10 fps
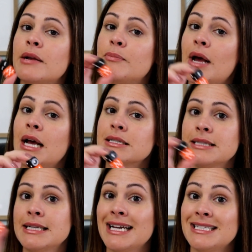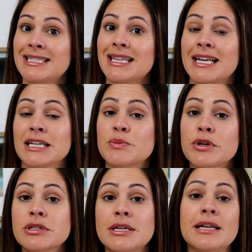and pass the dice to the next
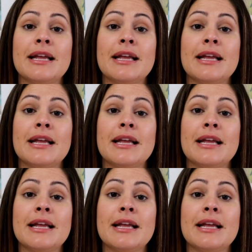person,